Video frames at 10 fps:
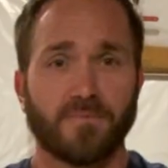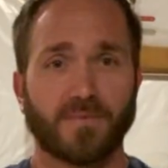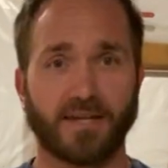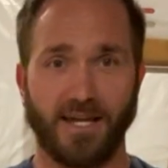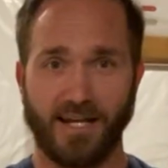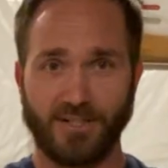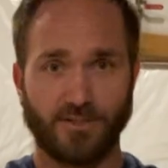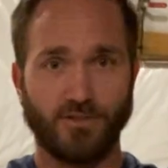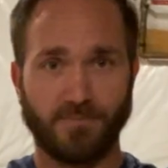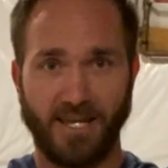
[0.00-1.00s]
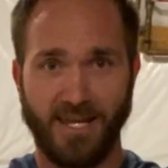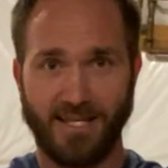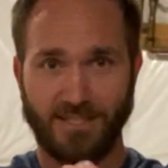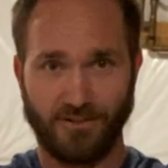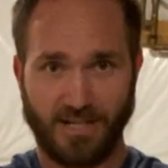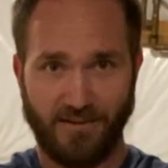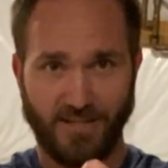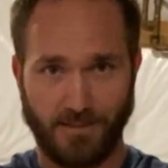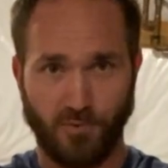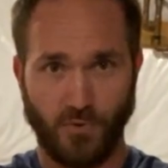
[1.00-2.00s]
Okay, and I just use my hands here kind of as
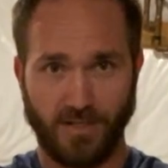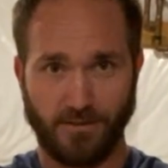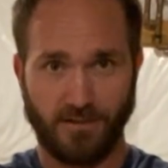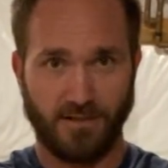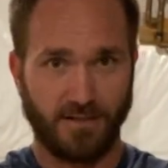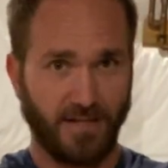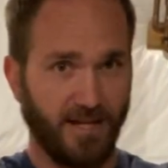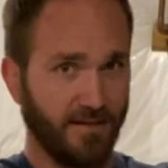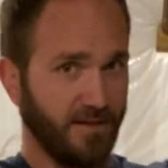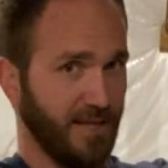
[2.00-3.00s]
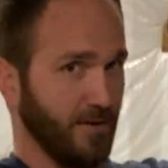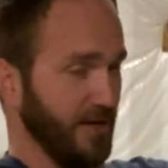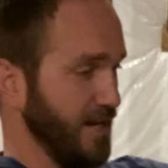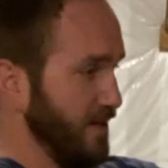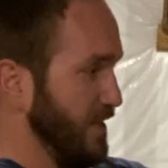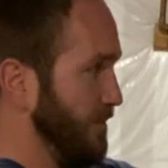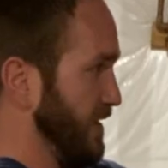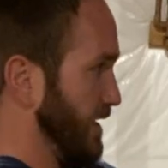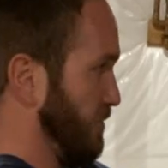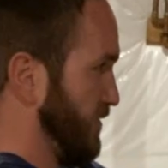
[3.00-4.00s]
a pointer, okay? And that way I can keep my
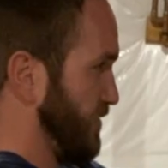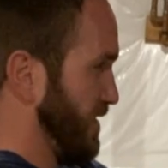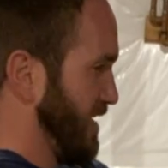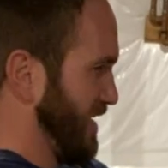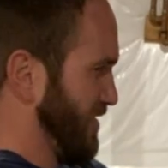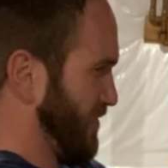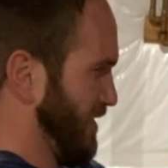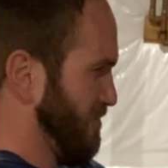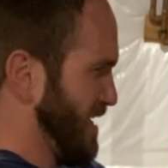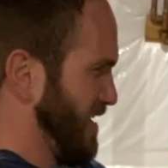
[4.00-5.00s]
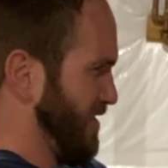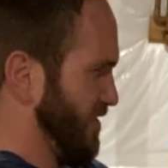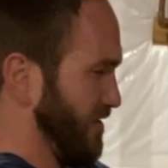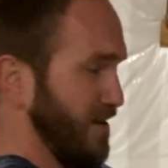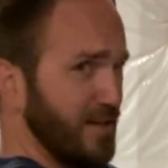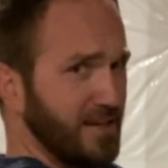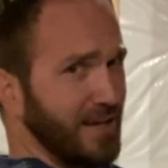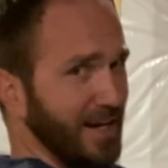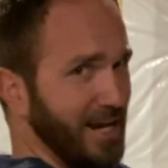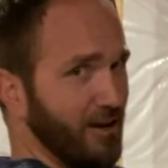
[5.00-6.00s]
elbow straight and I can really monitor
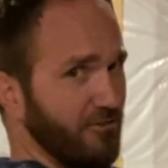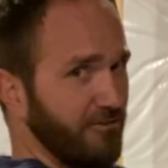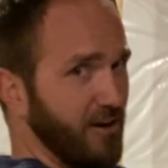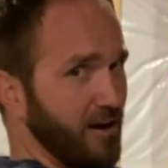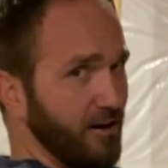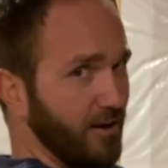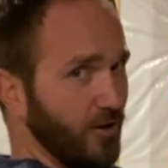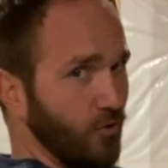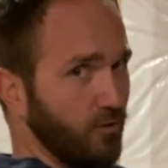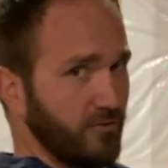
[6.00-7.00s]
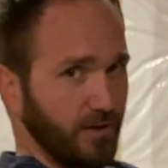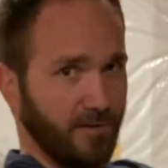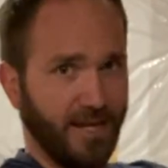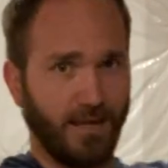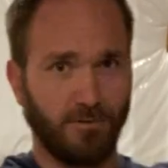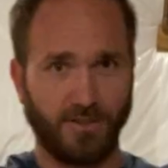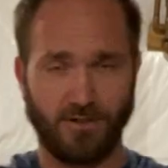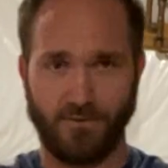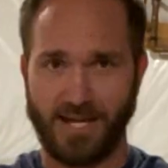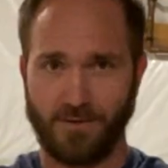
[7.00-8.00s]
like how far over am I able to
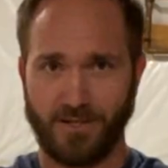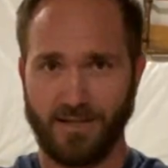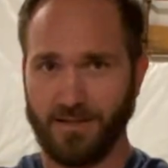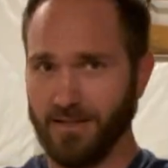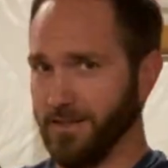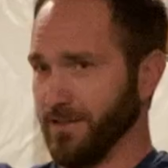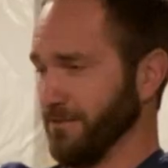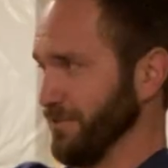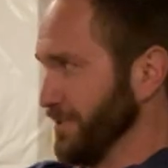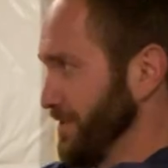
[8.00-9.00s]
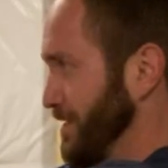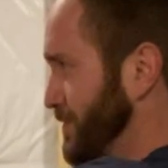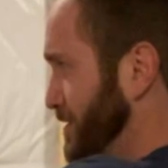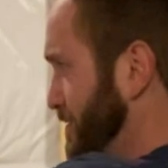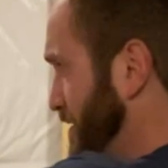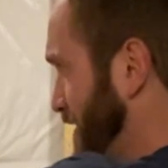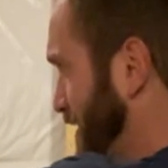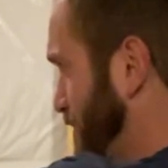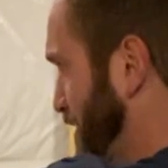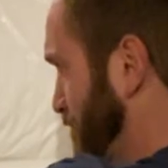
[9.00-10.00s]
go that way versus this one. I
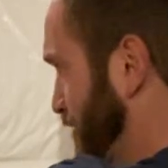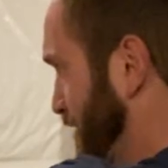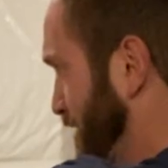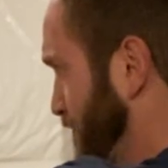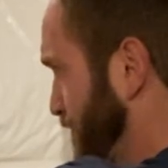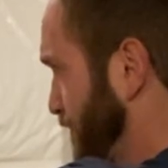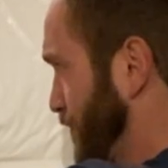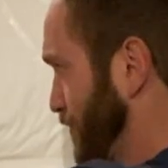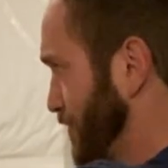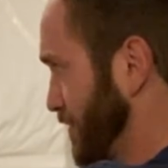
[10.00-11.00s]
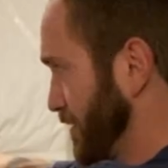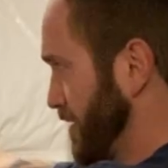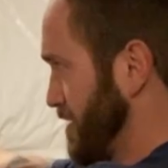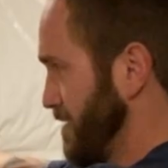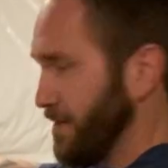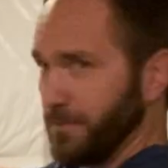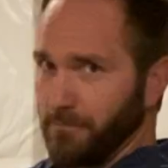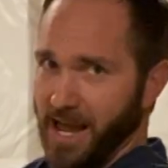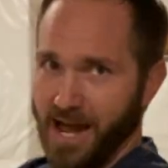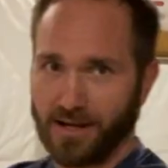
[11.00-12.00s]
am able to get further
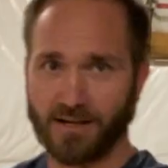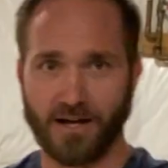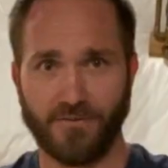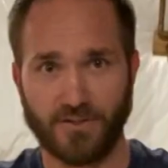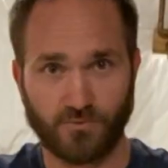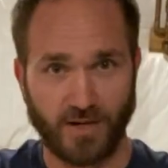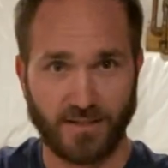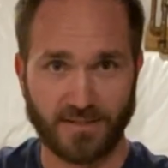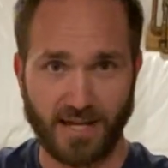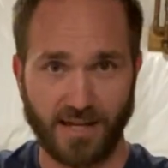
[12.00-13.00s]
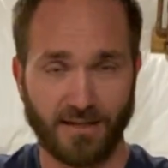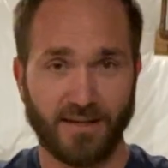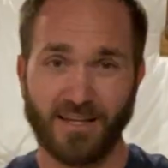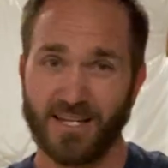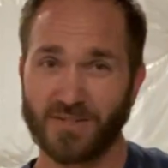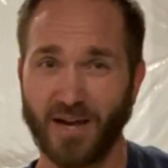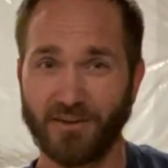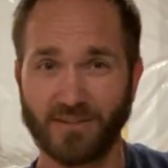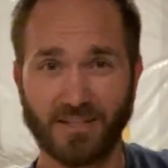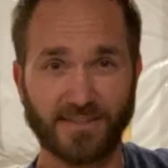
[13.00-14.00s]
back on this right side. So I have a
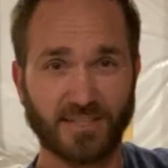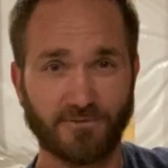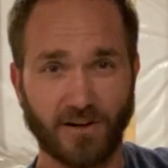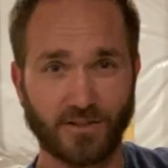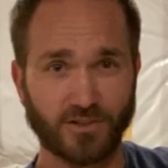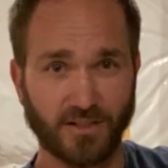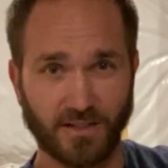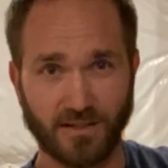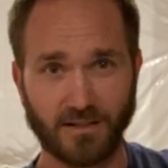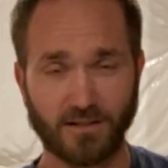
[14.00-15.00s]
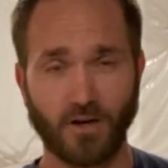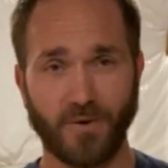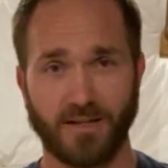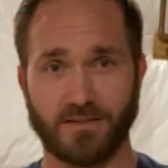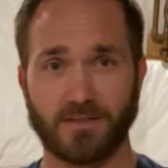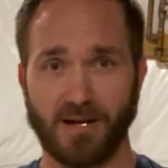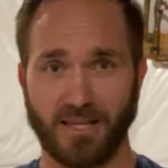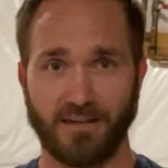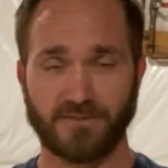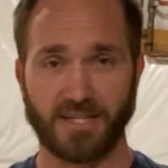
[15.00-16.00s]
little dysfunction going to my
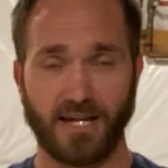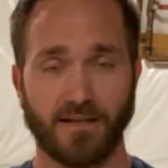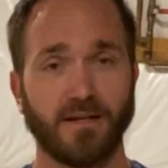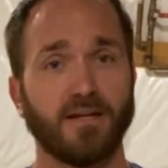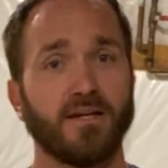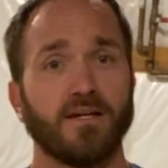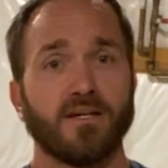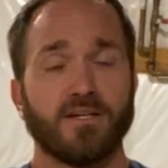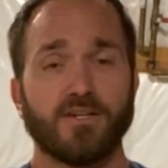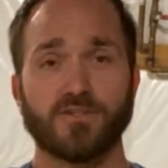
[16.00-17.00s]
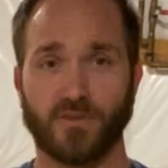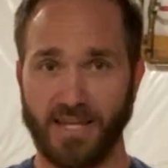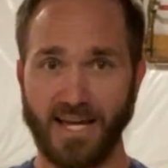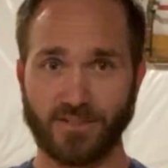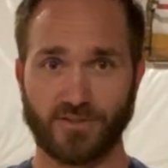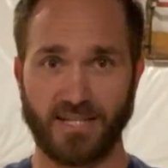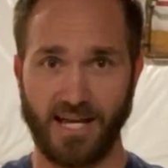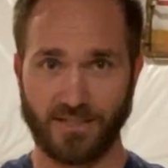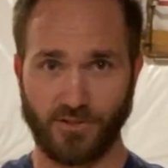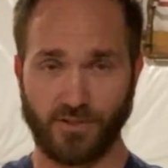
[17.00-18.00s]
left side. So the
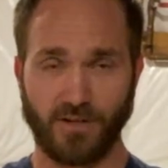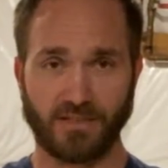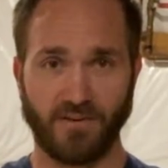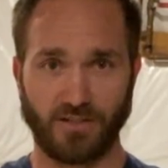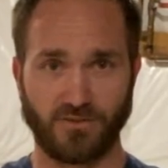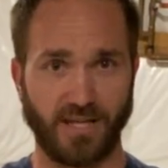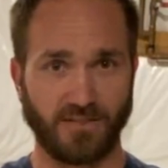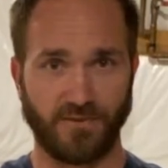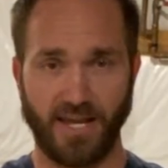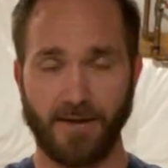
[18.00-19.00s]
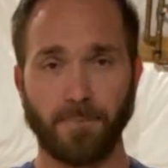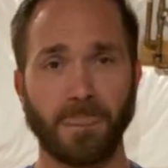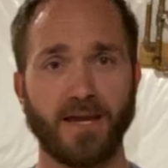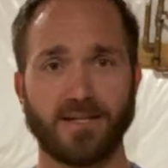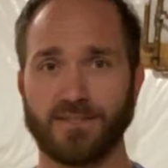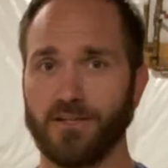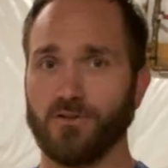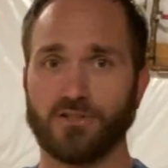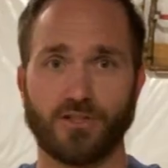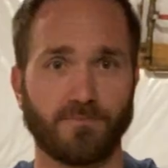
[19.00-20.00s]
exercise, or the corrective exercise for that, is that you
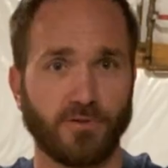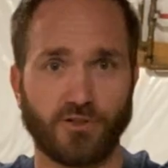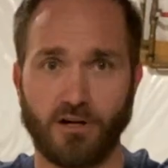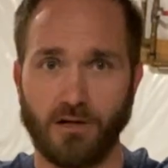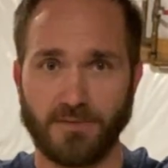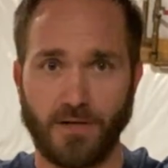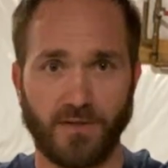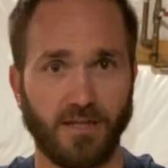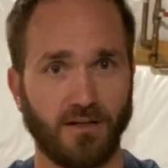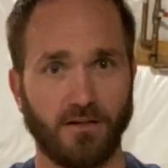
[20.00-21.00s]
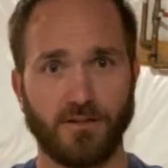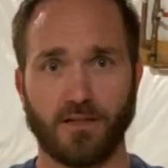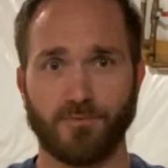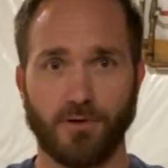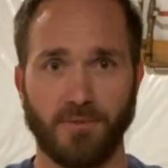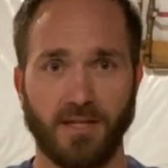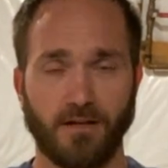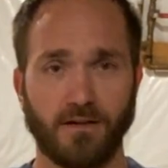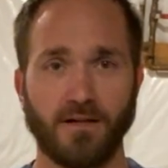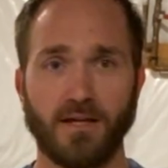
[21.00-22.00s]
can just put your arms out here, you can put them
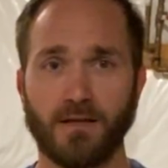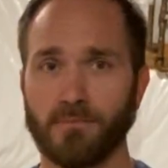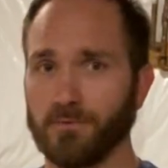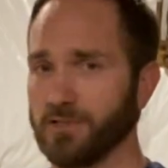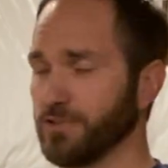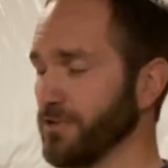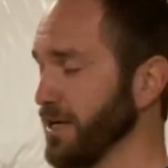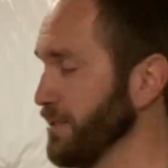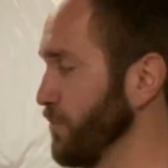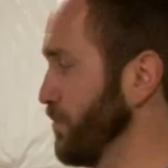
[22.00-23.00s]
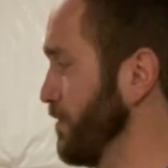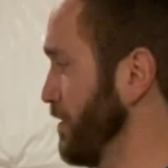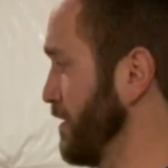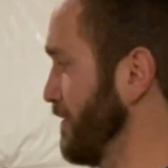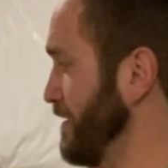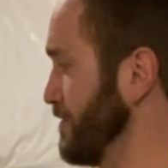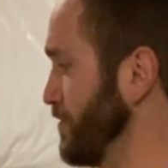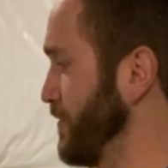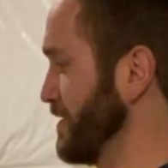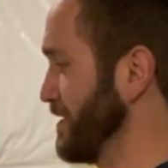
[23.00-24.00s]
here, but we're just trying to work these
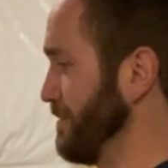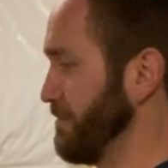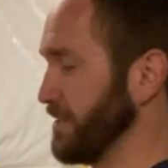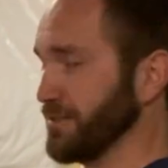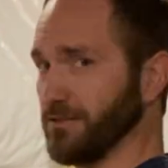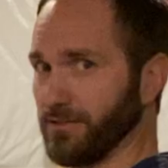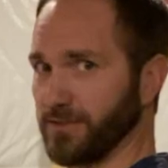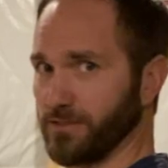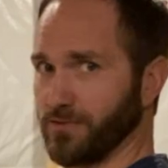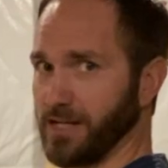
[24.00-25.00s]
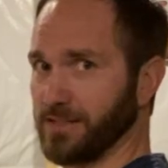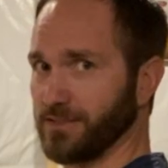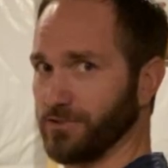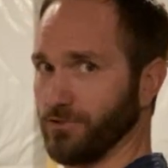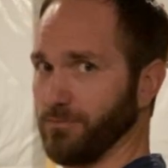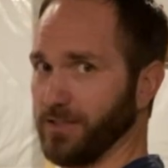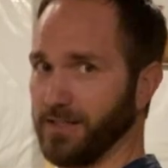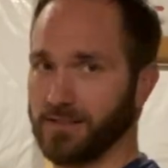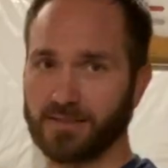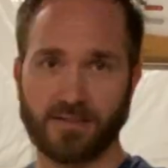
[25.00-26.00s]
twisty muscles across your
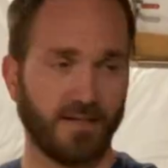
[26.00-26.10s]
obliques,